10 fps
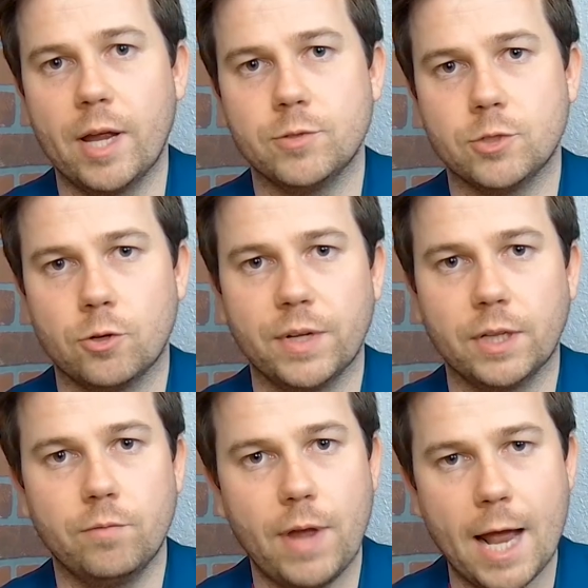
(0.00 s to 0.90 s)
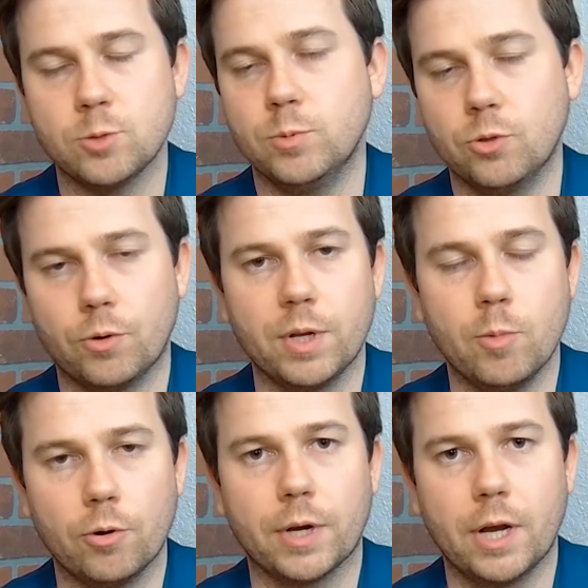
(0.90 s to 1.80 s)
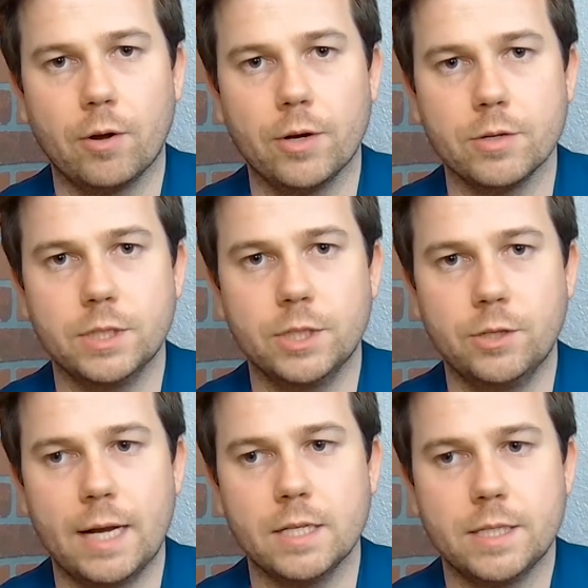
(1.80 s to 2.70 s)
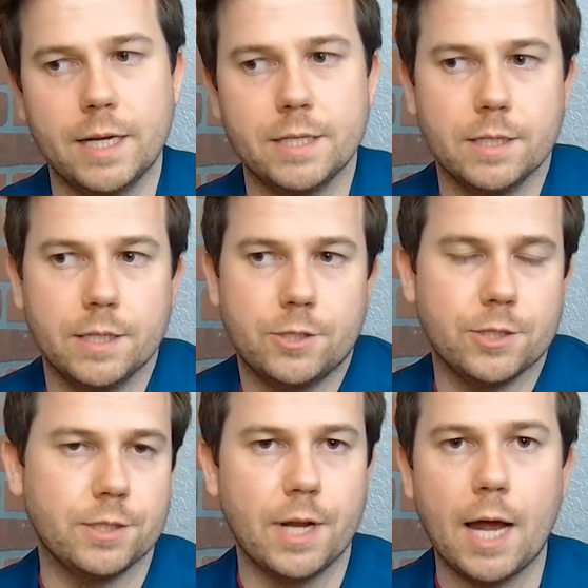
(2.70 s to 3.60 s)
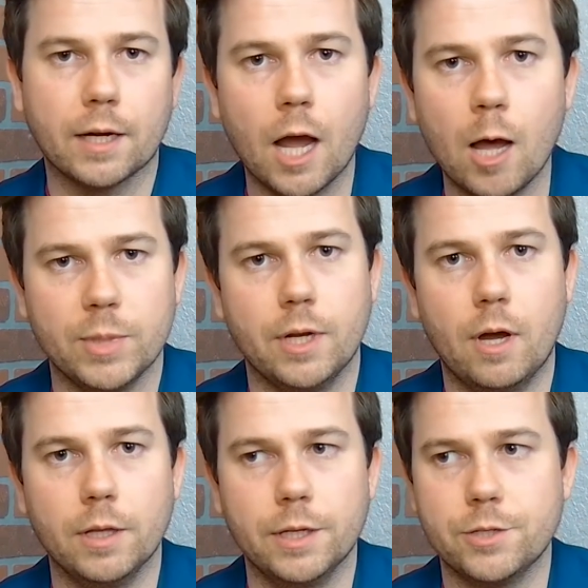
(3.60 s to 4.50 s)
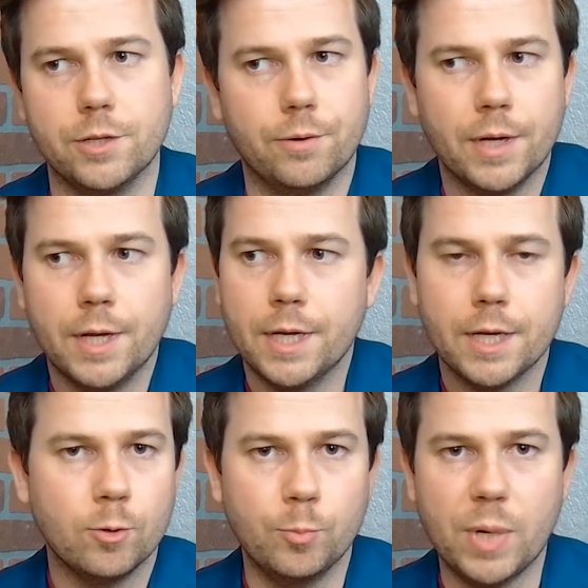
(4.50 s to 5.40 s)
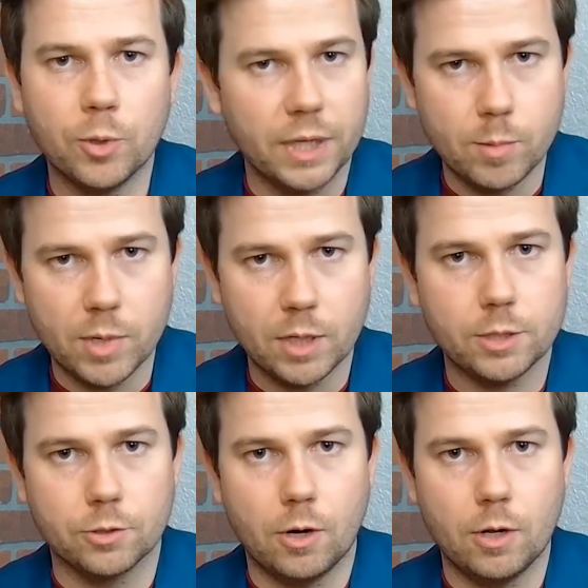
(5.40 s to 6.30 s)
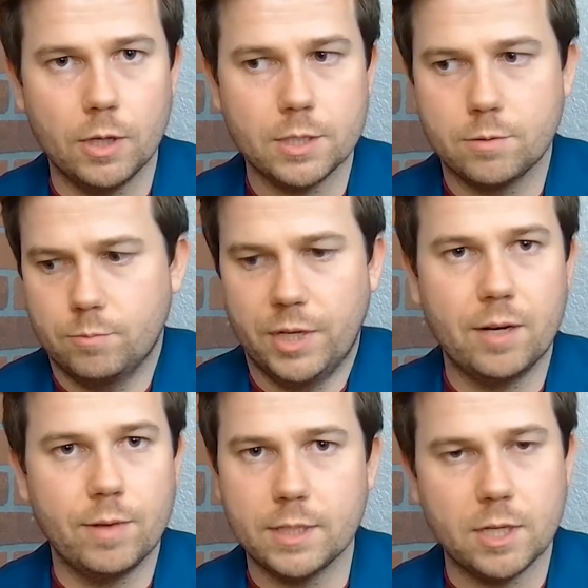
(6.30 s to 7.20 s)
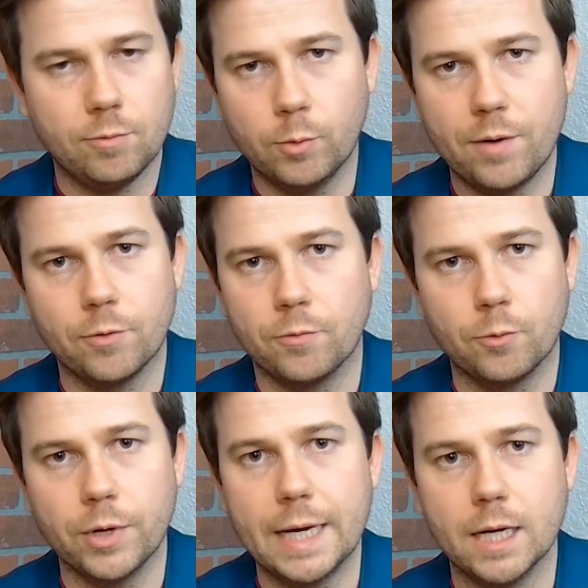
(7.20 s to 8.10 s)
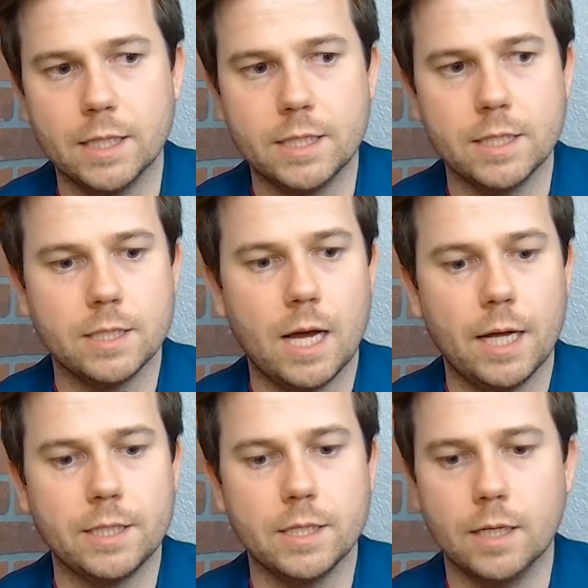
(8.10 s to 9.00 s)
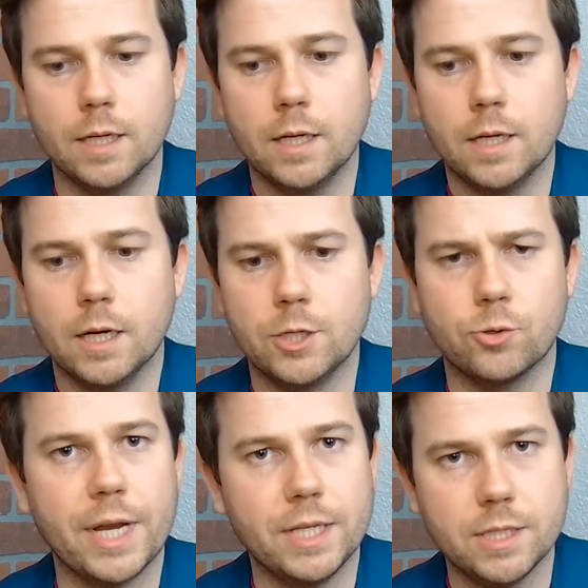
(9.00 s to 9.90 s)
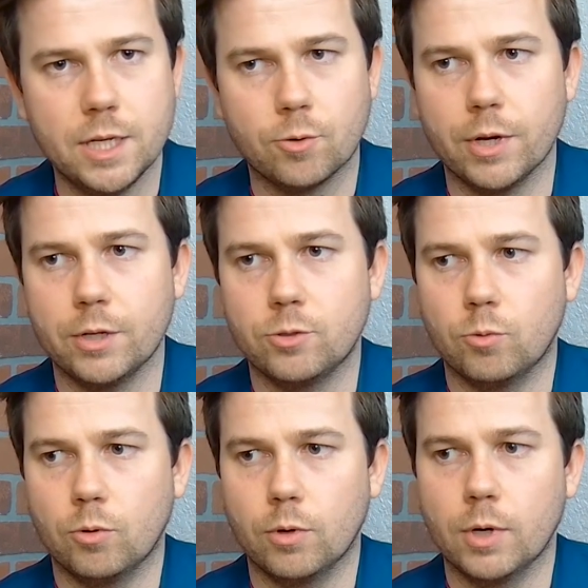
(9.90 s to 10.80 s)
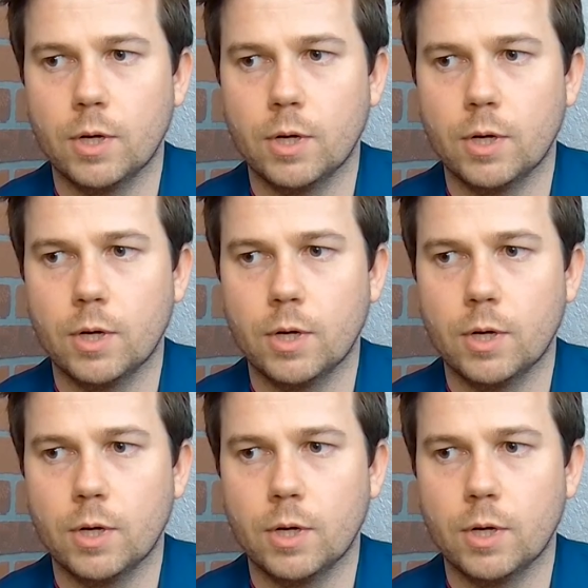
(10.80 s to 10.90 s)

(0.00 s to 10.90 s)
of serving the vast majority of motor carriers in the United States, and it's just not common knowledge. So when people email us or call us, we give that stuff away for free. This is not a trade secret, or